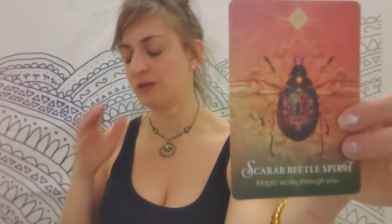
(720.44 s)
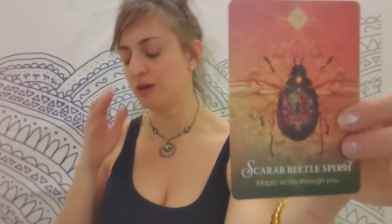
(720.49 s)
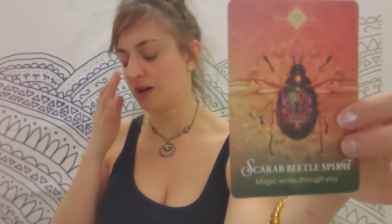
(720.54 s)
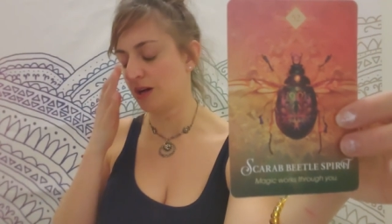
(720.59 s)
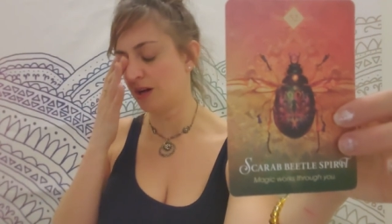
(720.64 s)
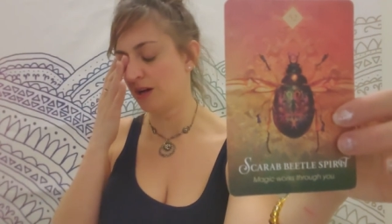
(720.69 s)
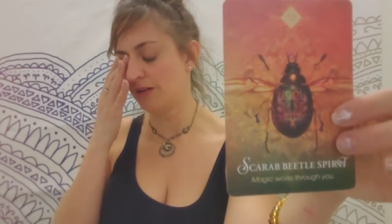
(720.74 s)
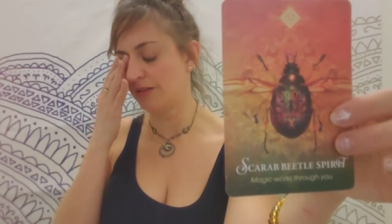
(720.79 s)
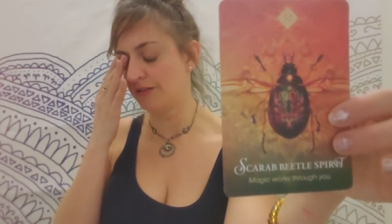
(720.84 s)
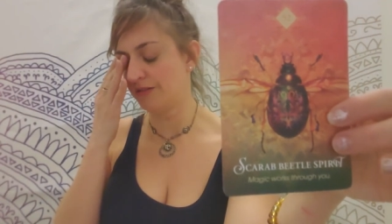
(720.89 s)

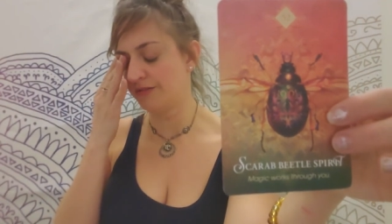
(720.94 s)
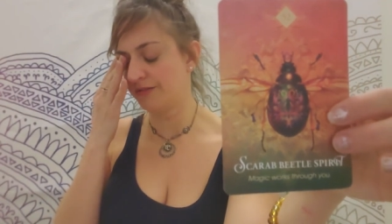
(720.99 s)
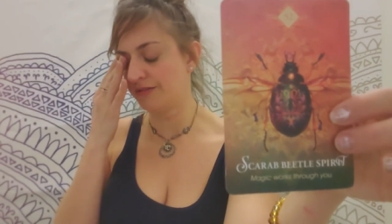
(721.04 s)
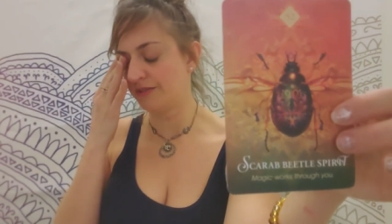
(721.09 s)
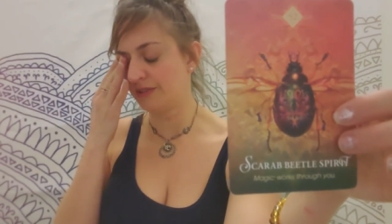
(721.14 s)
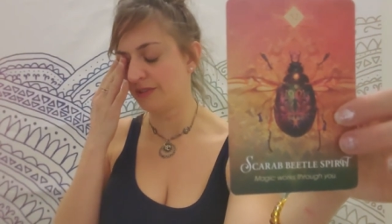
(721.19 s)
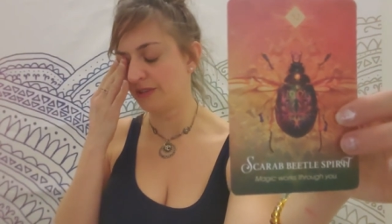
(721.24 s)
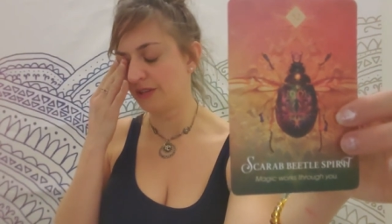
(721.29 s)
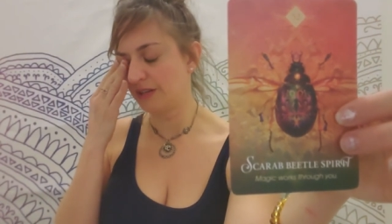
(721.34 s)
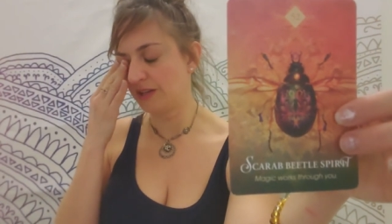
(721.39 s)
of
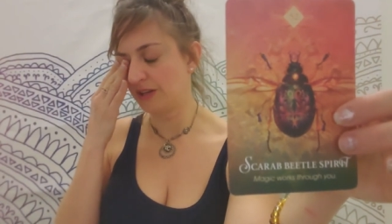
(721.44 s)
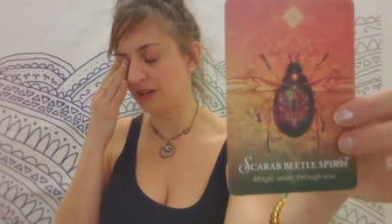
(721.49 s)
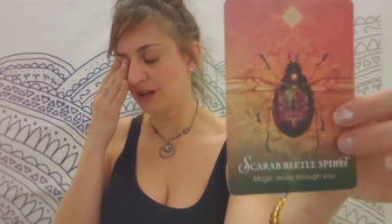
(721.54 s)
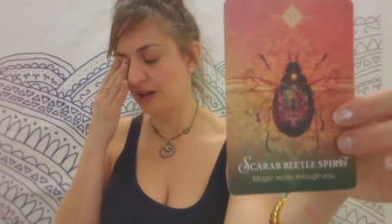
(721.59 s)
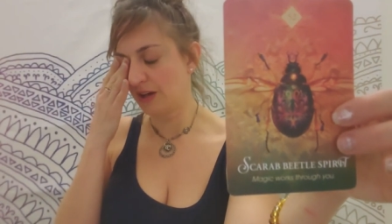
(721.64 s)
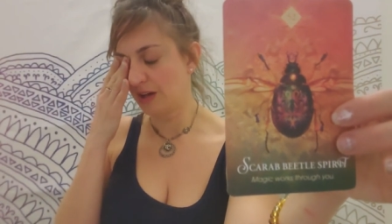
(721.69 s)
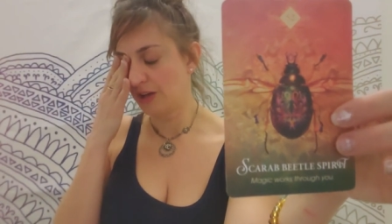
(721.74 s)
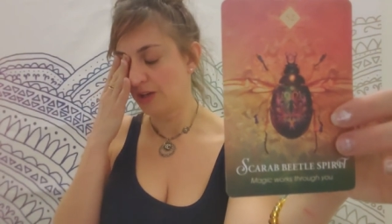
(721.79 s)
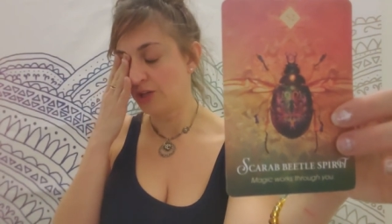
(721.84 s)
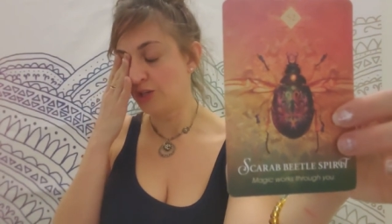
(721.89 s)

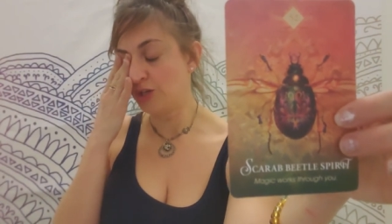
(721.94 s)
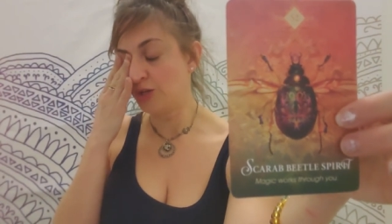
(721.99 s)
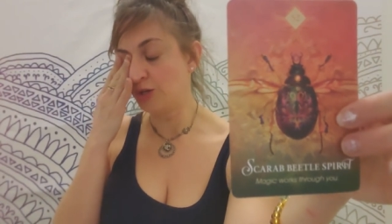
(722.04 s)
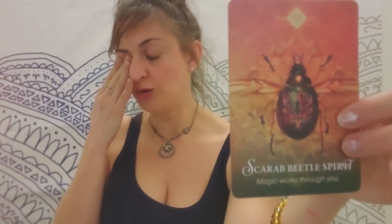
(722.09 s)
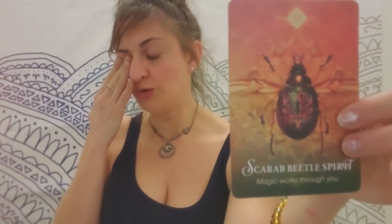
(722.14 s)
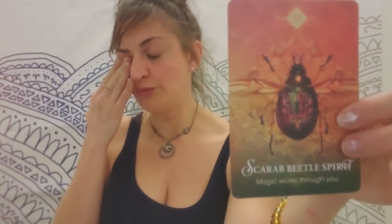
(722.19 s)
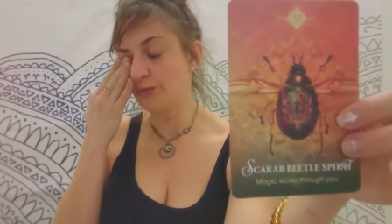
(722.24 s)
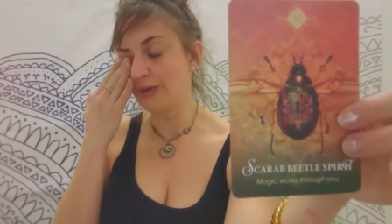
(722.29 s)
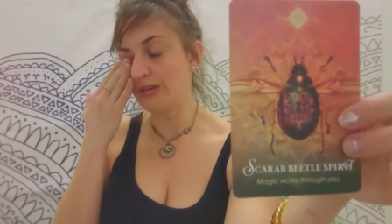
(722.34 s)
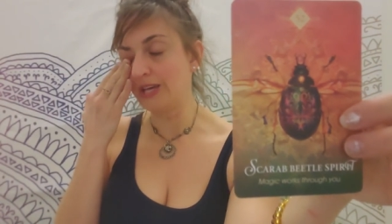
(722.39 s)

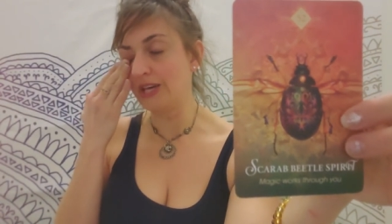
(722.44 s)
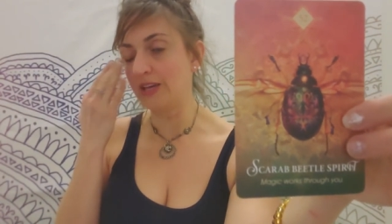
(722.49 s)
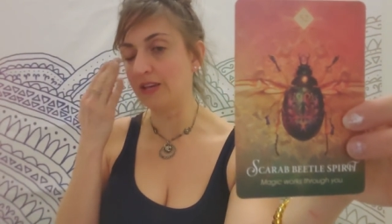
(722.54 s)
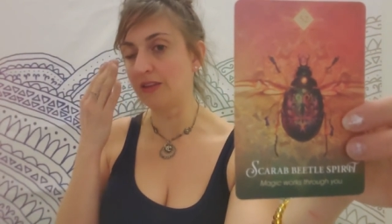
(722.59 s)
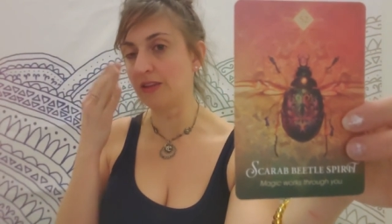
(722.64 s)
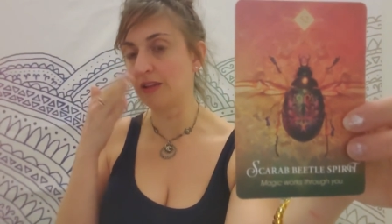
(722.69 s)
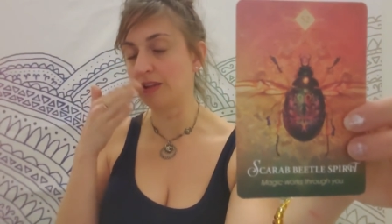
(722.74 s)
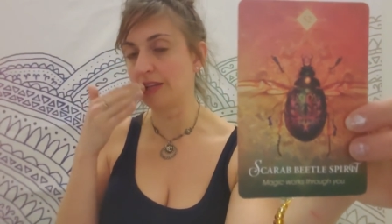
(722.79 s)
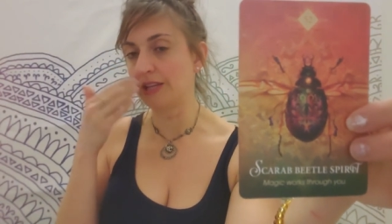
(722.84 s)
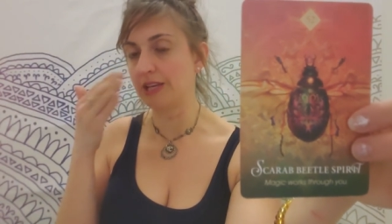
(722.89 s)
you being
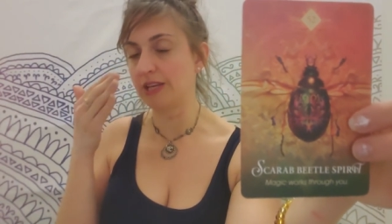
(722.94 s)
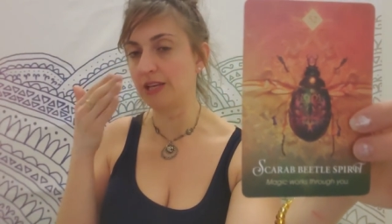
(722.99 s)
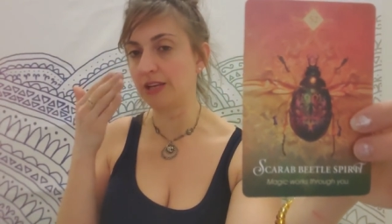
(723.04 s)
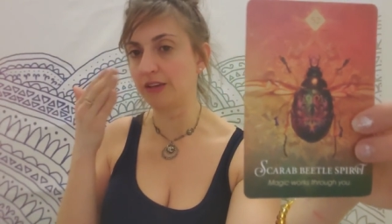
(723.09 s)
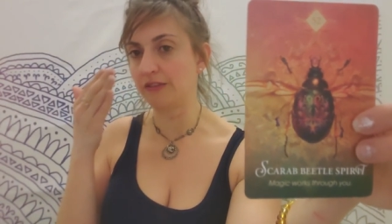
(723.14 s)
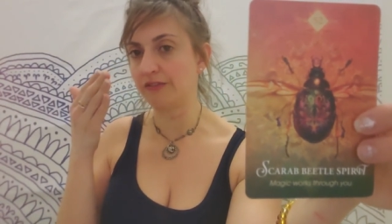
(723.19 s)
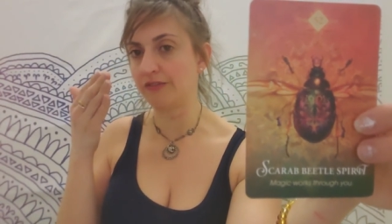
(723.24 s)
the leading